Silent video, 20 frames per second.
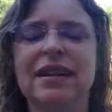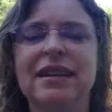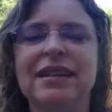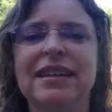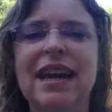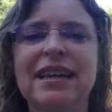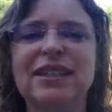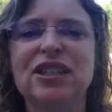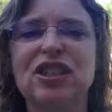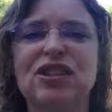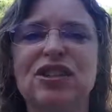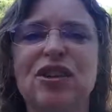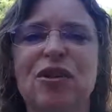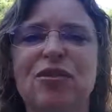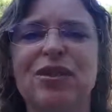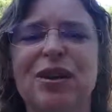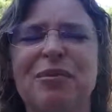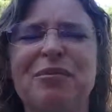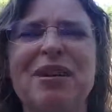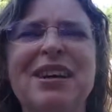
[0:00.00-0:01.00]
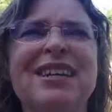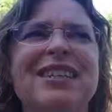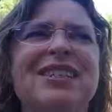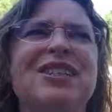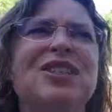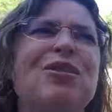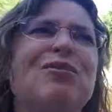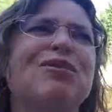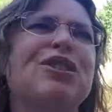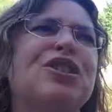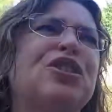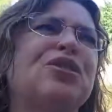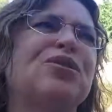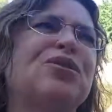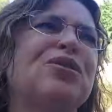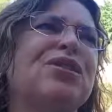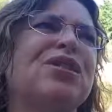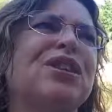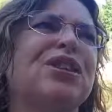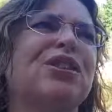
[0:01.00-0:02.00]
Get to know them. Don't
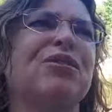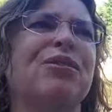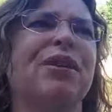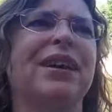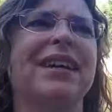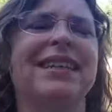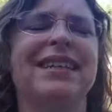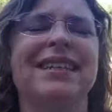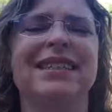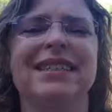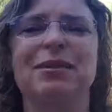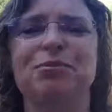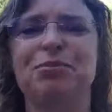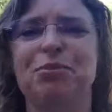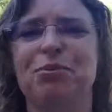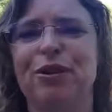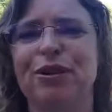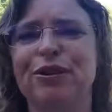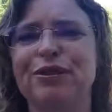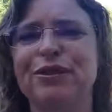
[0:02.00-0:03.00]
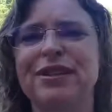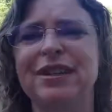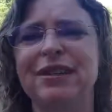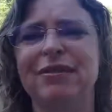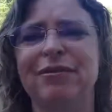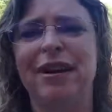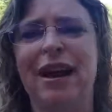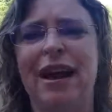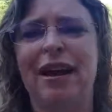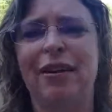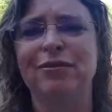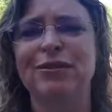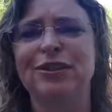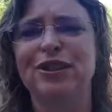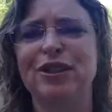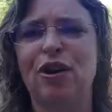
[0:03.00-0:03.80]
choose the crankiest person around.